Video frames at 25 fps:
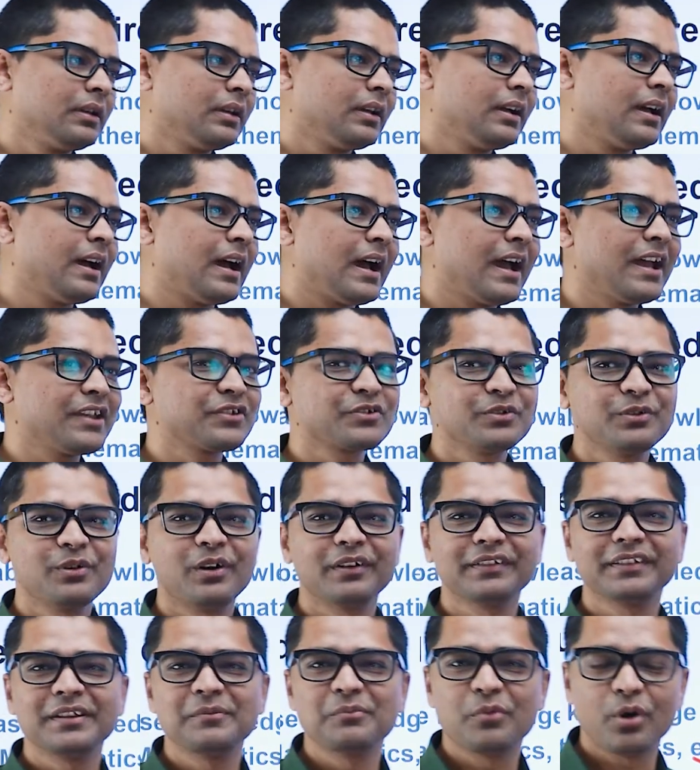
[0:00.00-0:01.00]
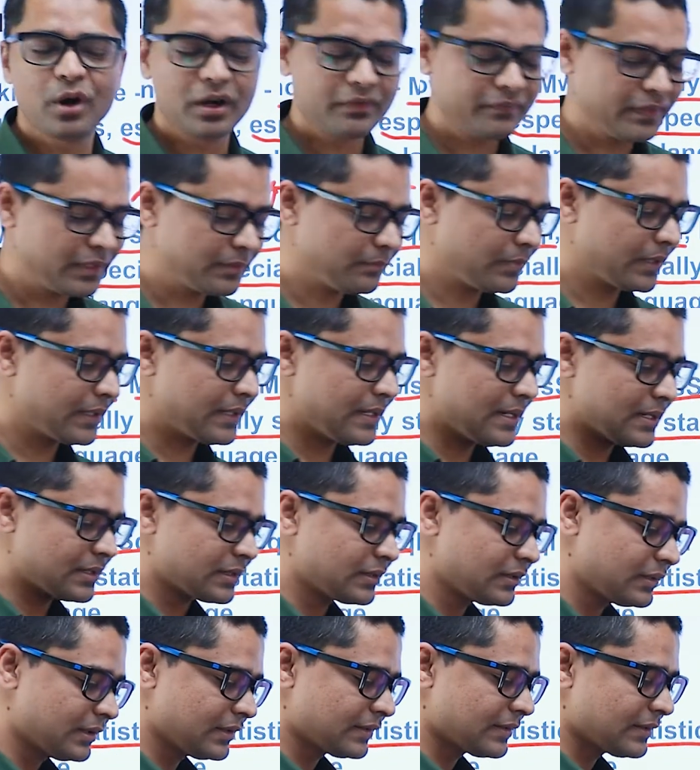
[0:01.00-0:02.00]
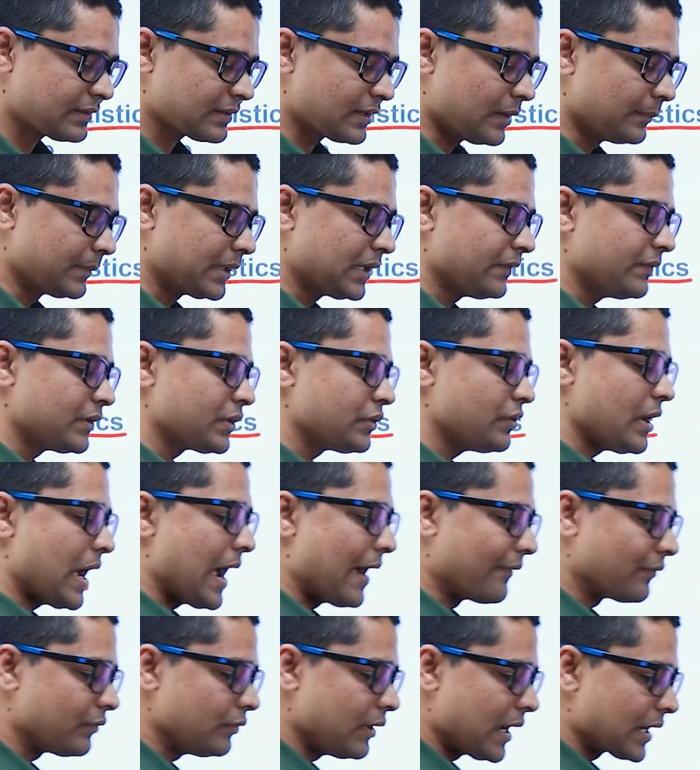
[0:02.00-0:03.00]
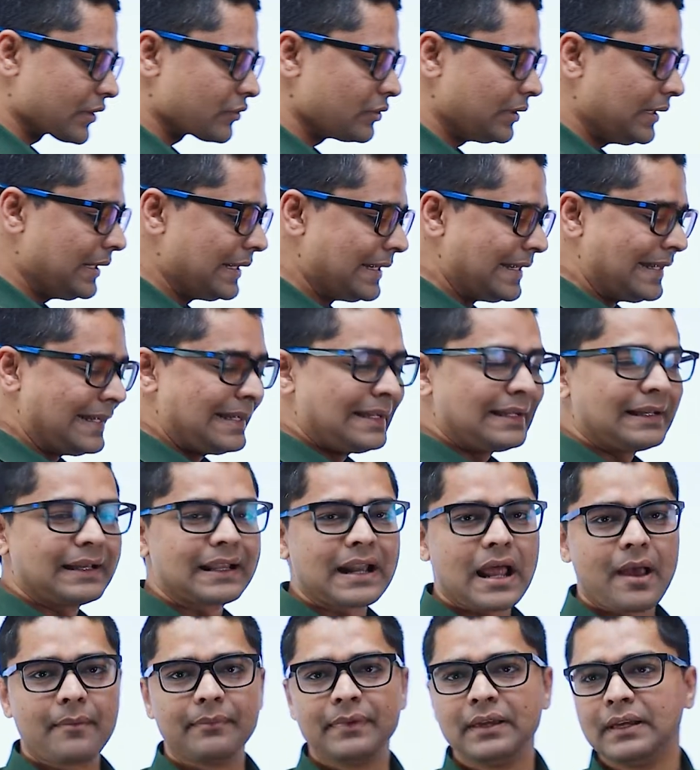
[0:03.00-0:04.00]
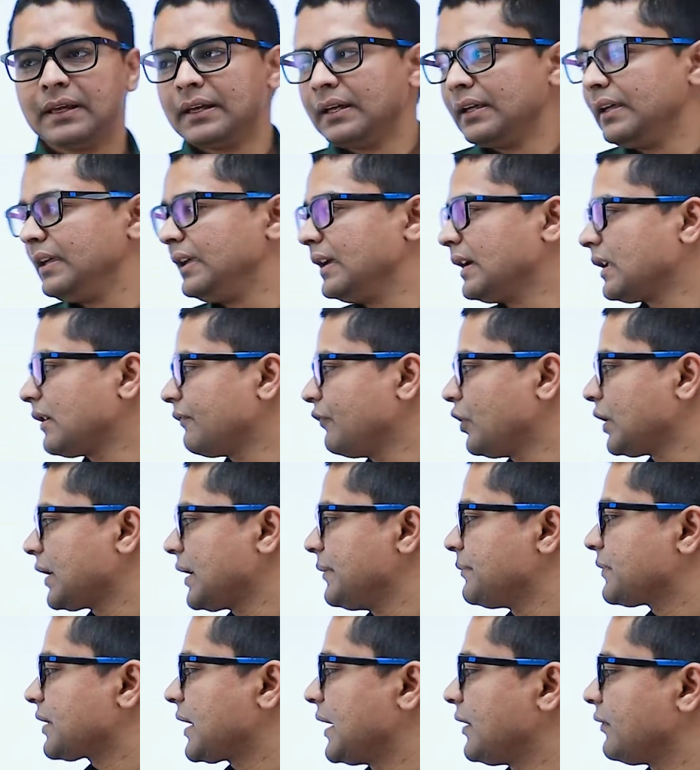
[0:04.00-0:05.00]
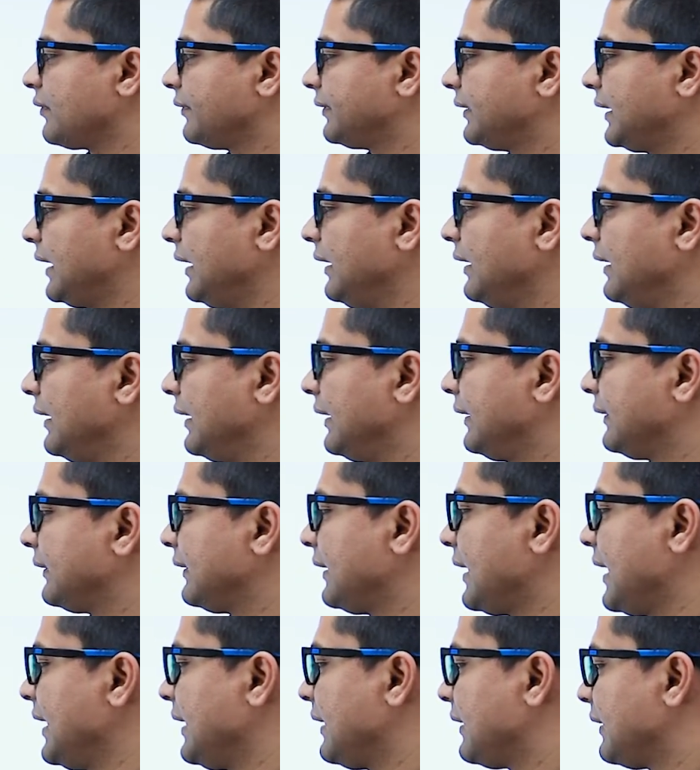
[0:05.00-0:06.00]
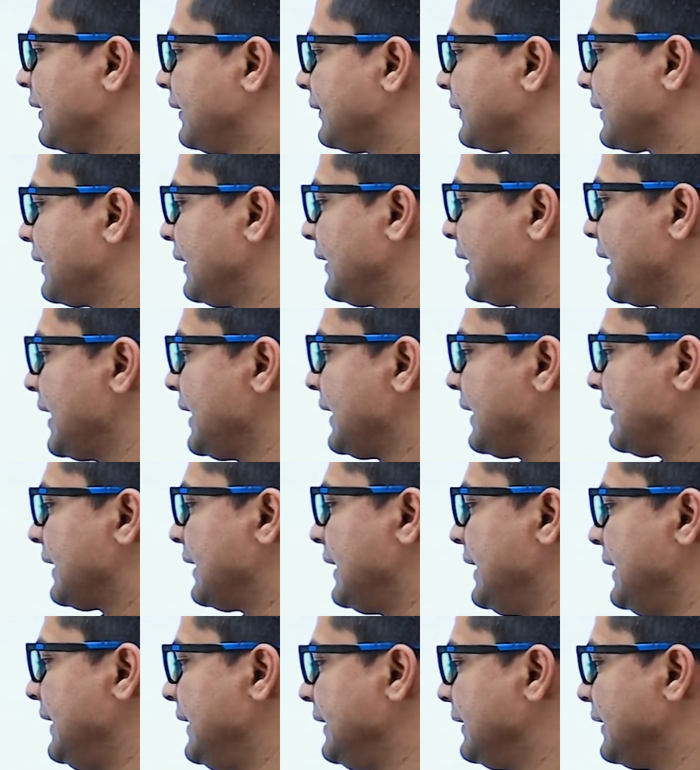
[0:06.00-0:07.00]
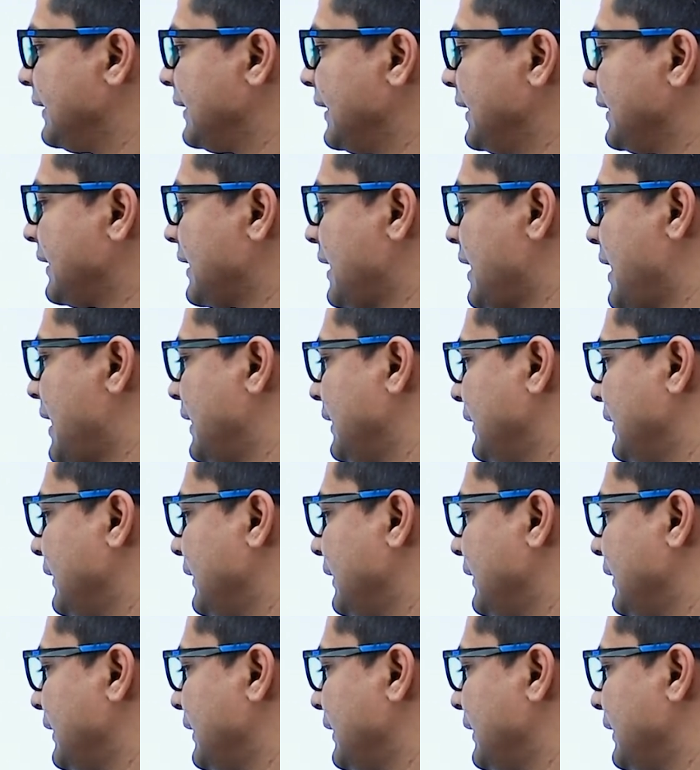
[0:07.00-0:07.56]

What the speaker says: I should not say born with, but yes, this is something which you have to actually grab. Here, what I'm trying to say is like the skill like cleaning the data,